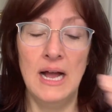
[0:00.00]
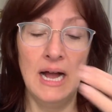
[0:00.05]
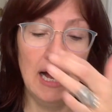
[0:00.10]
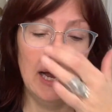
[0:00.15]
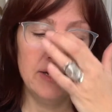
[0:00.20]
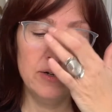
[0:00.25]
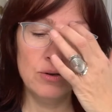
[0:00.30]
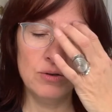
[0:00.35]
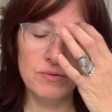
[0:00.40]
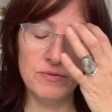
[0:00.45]

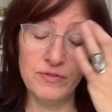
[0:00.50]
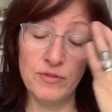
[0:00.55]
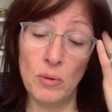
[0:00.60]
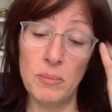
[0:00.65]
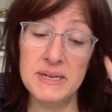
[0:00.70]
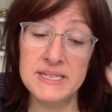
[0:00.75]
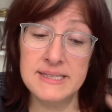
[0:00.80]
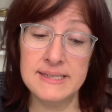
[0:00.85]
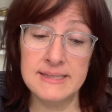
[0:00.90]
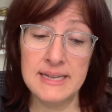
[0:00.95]
I know for
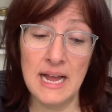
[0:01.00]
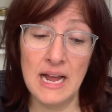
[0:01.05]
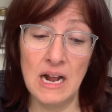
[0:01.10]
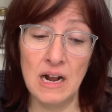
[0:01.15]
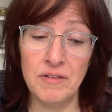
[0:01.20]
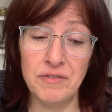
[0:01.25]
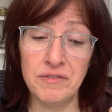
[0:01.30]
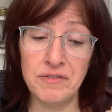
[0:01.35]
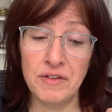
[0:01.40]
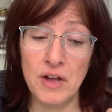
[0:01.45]

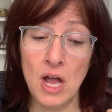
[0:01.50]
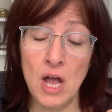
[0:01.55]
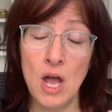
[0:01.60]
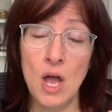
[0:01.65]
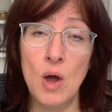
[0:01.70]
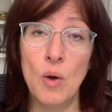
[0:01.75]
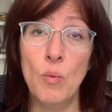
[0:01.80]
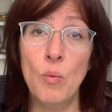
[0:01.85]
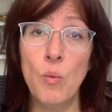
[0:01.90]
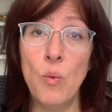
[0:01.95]
myself,
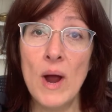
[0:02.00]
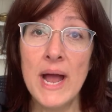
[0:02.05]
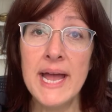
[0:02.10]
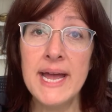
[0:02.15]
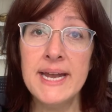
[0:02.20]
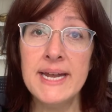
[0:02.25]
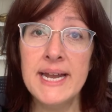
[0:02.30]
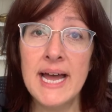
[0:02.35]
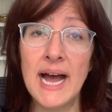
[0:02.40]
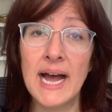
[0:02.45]

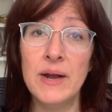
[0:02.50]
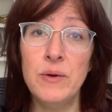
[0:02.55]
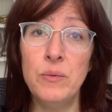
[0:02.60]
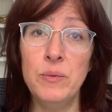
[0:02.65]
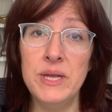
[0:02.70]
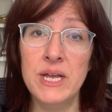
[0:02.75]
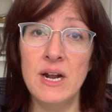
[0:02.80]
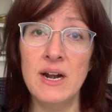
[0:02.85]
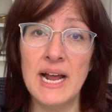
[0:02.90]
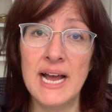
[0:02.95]
when I
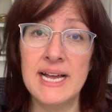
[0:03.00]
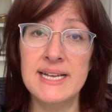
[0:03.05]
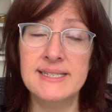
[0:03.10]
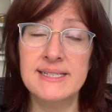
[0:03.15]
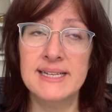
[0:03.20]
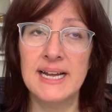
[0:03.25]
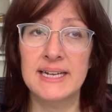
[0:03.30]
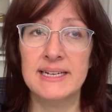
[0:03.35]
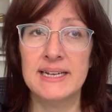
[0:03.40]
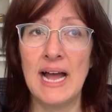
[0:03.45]

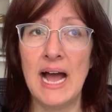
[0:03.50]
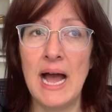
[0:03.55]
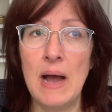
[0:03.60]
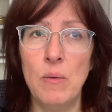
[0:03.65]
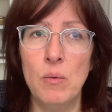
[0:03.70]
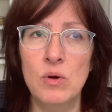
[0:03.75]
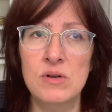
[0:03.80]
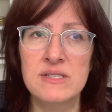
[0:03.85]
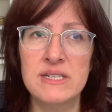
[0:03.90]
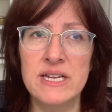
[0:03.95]
realized that I
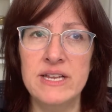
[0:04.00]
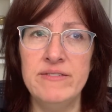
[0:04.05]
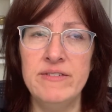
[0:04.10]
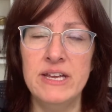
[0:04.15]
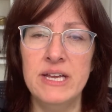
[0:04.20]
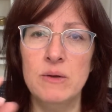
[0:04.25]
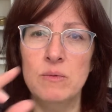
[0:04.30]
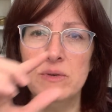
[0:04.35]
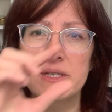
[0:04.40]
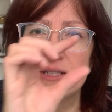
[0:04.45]
was
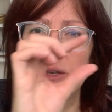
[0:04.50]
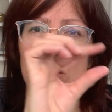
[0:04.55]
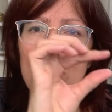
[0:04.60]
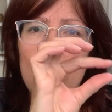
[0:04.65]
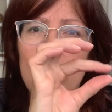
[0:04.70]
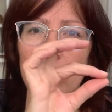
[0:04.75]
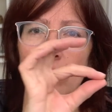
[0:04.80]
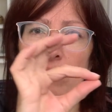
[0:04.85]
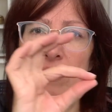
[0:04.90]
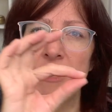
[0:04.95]
living with a
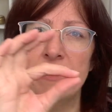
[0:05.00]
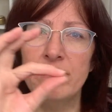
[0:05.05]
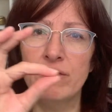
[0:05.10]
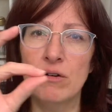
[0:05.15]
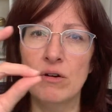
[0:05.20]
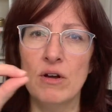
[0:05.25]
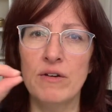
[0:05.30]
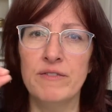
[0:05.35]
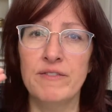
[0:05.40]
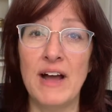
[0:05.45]
low
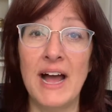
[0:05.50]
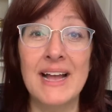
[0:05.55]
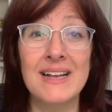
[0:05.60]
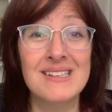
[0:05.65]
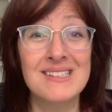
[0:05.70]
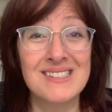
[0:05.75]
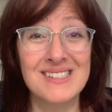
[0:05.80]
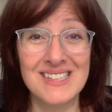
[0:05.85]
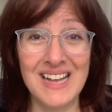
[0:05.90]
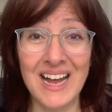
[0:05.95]
level of
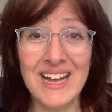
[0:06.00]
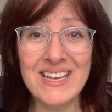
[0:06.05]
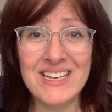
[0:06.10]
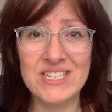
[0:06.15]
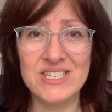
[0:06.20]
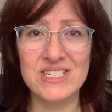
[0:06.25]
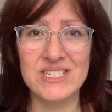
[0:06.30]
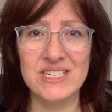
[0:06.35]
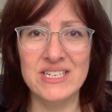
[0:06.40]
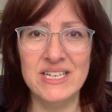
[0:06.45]

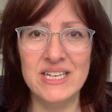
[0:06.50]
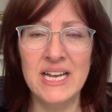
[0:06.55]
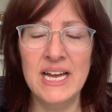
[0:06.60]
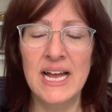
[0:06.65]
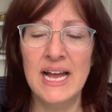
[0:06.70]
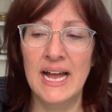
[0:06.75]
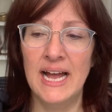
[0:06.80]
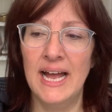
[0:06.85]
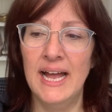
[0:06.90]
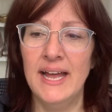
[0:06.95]
anxiety
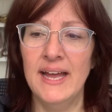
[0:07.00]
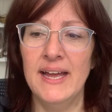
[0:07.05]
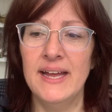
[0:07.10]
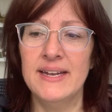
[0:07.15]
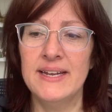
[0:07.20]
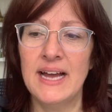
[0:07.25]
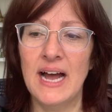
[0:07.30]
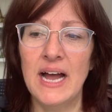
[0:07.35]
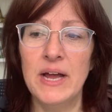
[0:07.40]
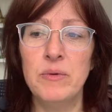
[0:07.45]

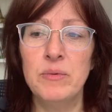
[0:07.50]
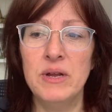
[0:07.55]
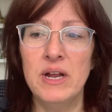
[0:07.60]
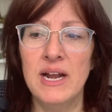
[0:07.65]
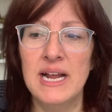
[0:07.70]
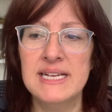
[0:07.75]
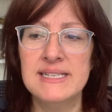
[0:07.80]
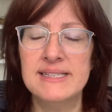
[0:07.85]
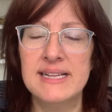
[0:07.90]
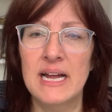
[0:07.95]
and I
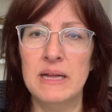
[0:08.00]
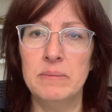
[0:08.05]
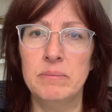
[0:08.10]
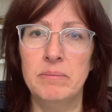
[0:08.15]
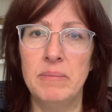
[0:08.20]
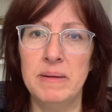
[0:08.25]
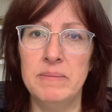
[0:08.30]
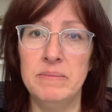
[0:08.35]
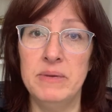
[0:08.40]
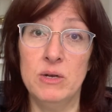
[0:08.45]
realized
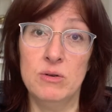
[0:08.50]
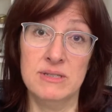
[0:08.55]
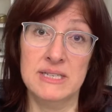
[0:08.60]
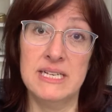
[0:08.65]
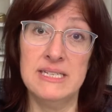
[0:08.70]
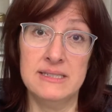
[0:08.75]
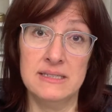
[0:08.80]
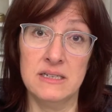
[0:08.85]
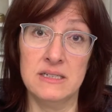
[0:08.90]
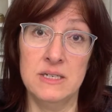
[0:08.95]
that because
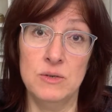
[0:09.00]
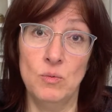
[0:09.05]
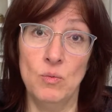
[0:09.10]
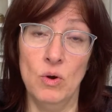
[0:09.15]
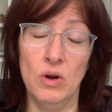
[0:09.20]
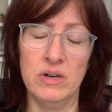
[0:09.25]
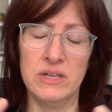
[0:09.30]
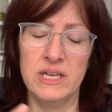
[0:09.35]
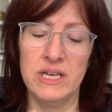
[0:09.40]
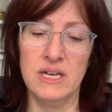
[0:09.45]
I started
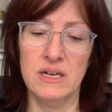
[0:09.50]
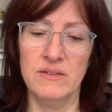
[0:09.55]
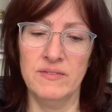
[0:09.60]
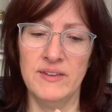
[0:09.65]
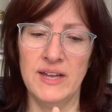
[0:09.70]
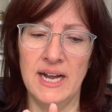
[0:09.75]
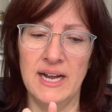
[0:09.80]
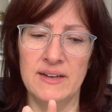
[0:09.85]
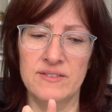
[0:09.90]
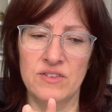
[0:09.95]
working on
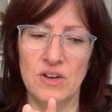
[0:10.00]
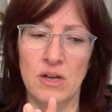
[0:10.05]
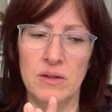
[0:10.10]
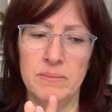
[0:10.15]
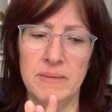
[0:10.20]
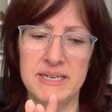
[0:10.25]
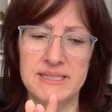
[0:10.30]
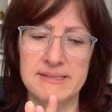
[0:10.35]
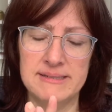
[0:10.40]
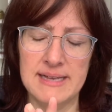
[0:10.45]
that, on
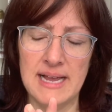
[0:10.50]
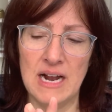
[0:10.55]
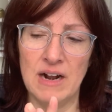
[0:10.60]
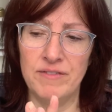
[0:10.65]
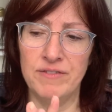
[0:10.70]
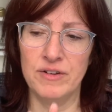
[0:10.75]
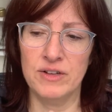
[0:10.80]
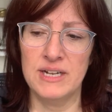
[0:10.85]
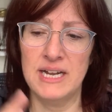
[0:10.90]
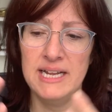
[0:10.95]

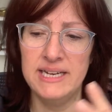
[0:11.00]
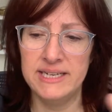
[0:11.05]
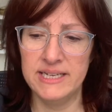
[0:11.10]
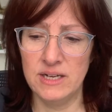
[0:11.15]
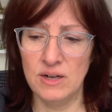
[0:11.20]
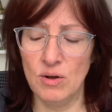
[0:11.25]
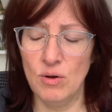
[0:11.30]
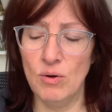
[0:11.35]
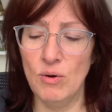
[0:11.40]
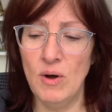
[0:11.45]
myself, on
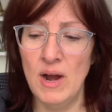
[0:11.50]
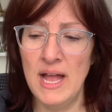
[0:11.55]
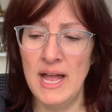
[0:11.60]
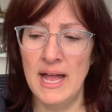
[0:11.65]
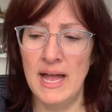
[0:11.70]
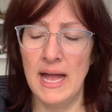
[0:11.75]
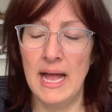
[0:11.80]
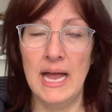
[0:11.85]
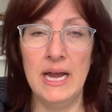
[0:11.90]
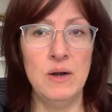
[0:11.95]
letting go.
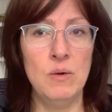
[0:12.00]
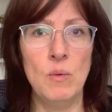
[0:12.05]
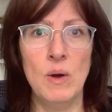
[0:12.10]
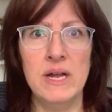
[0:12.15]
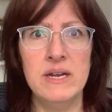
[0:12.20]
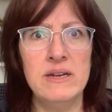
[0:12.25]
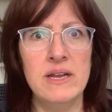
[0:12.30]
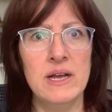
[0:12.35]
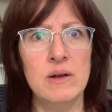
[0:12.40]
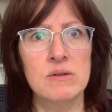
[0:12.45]
And
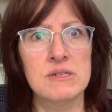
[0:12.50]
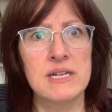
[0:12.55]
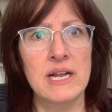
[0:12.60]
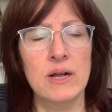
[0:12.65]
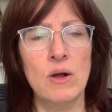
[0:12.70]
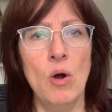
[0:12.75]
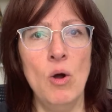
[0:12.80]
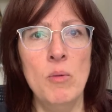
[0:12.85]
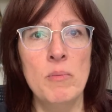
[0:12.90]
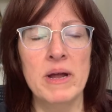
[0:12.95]
one day I was
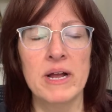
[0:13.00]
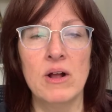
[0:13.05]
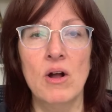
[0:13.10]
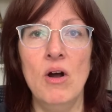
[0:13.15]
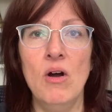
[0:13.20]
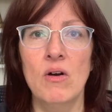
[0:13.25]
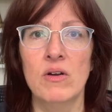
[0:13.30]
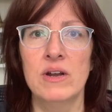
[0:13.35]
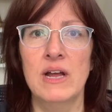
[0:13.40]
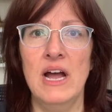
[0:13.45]
like, oh my
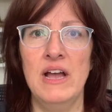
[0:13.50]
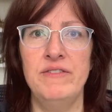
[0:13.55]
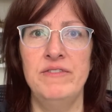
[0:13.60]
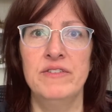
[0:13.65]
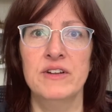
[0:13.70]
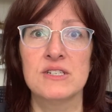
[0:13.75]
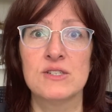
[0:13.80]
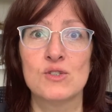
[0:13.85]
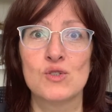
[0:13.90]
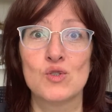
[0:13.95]
God, I
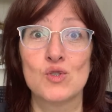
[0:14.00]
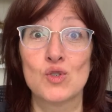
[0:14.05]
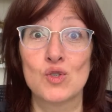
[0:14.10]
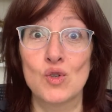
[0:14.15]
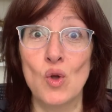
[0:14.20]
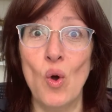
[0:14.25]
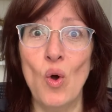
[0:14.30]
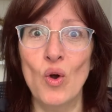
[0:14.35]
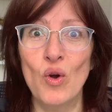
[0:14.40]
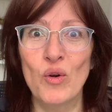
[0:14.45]
feel
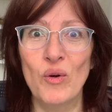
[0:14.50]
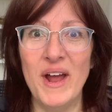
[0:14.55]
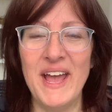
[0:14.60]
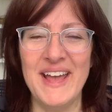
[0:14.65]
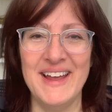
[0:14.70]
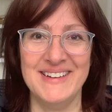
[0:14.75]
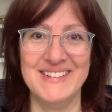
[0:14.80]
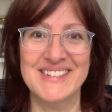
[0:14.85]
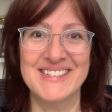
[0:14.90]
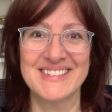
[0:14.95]
so
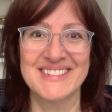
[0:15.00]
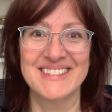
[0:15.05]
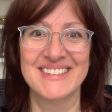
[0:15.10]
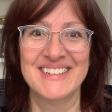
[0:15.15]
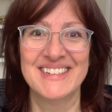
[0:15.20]
great.